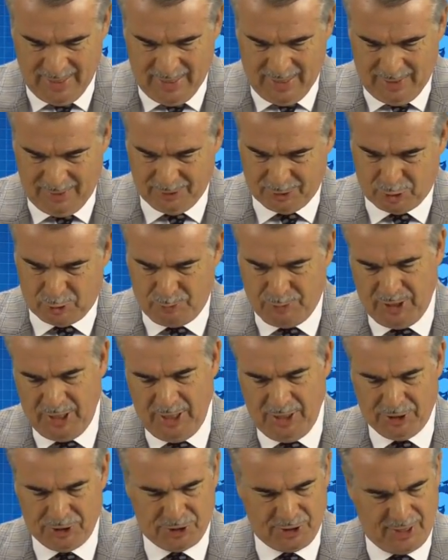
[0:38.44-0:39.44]
in a
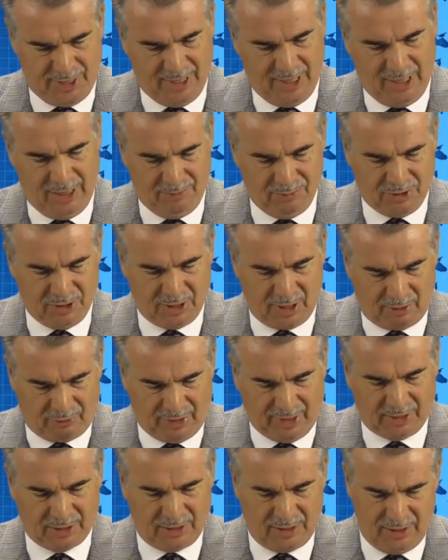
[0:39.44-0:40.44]
speech aimed
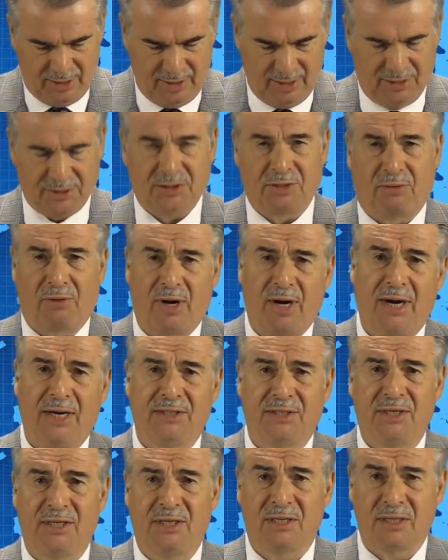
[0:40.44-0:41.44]
directly at the
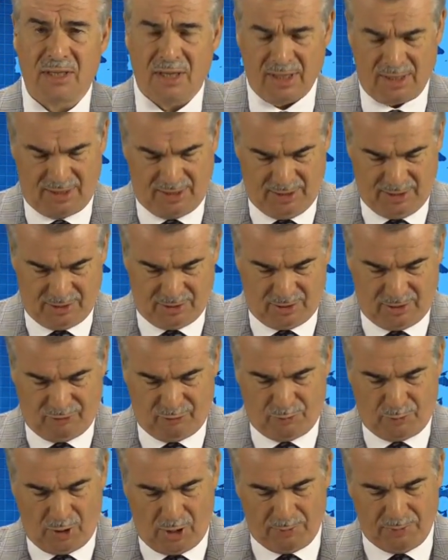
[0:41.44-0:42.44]
rising tide
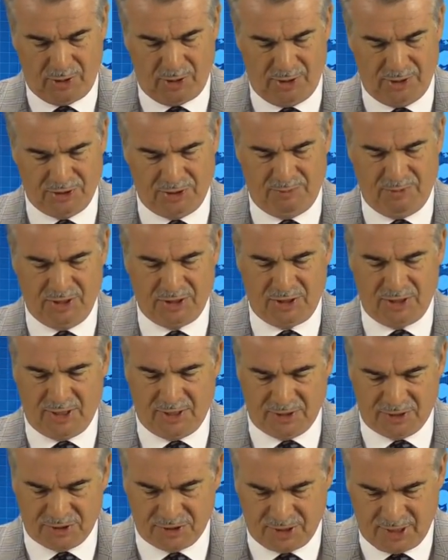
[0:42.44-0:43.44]
of populism in the
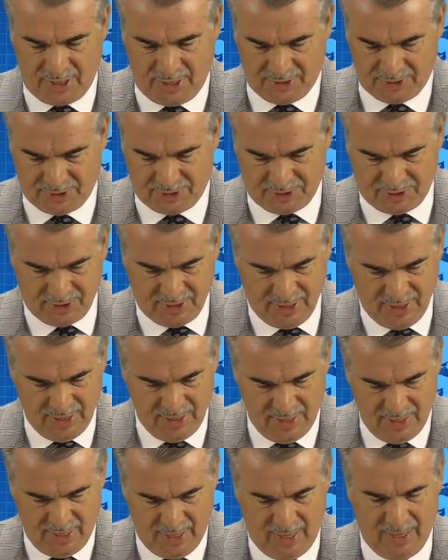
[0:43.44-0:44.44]
United States
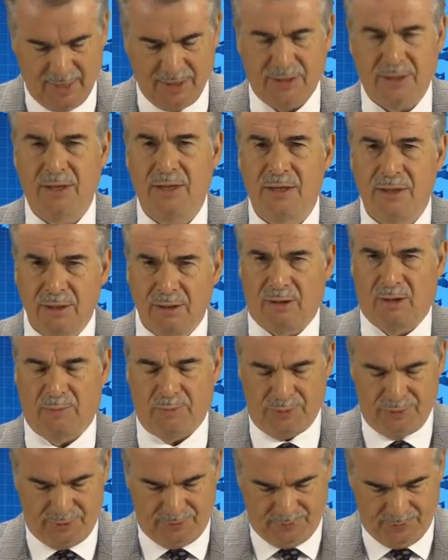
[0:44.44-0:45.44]
and
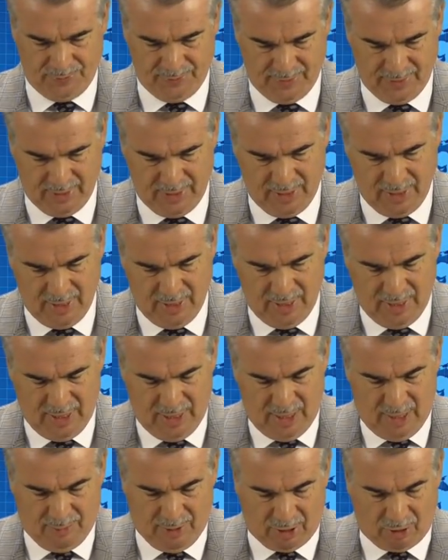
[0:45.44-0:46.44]
Europe.
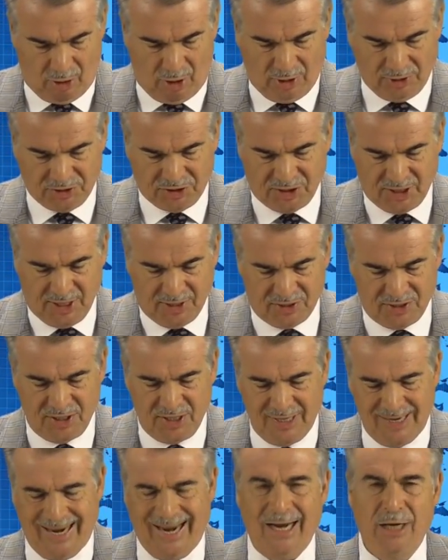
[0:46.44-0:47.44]
Macron said
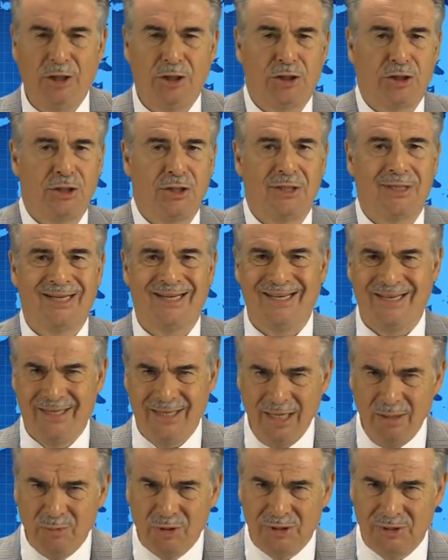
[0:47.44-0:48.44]
the ancient
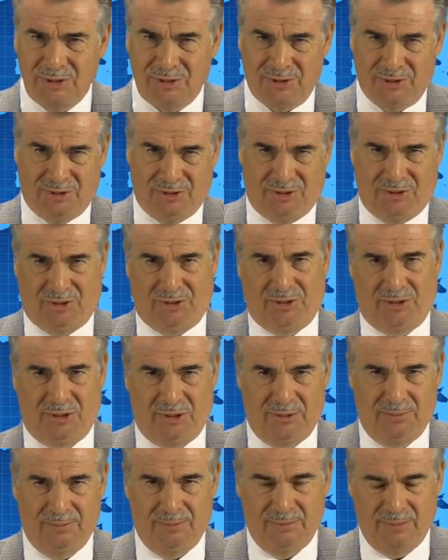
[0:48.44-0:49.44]

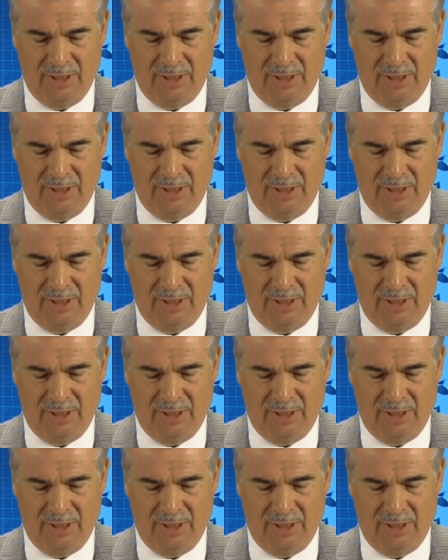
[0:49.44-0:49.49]
demons